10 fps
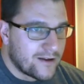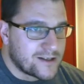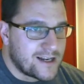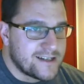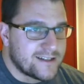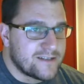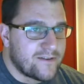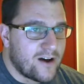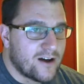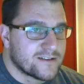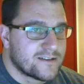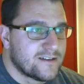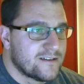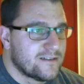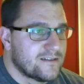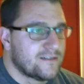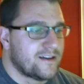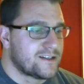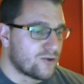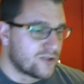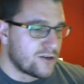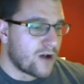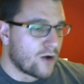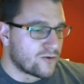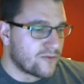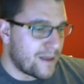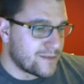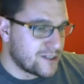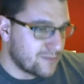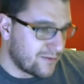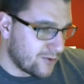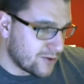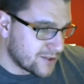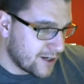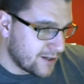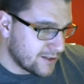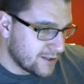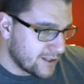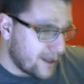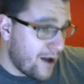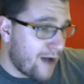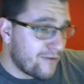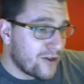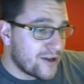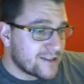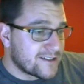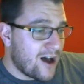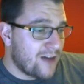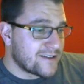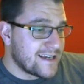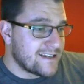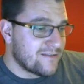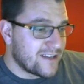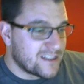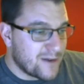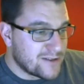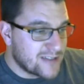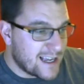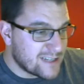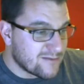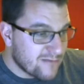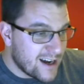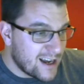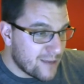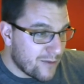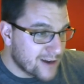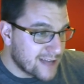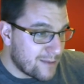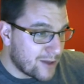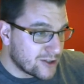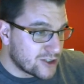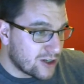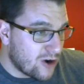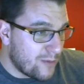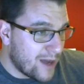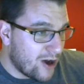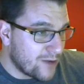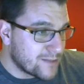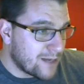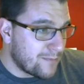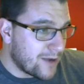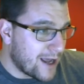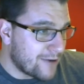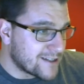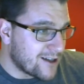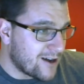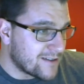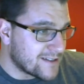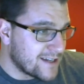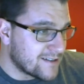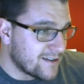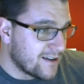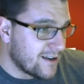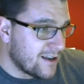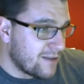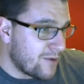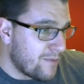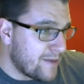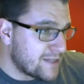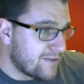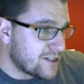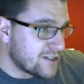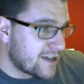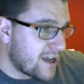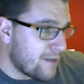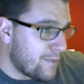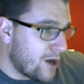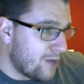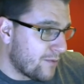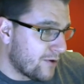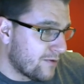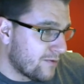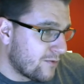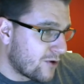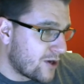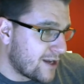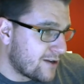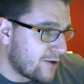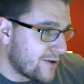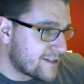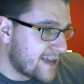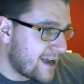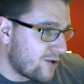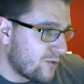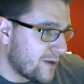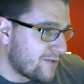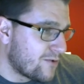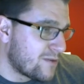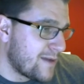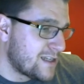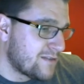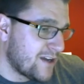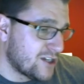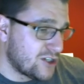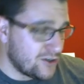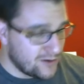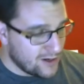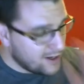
because at least he's fast and he scored two goals from that position before. So, uh, other than his start of the season, Victor Moses hasn't really impressed that much. I got a bit hyped up by how he started the season. But Misevic, gear, Barman, what can he do? He's tackled, but it's fallen to Misevic, who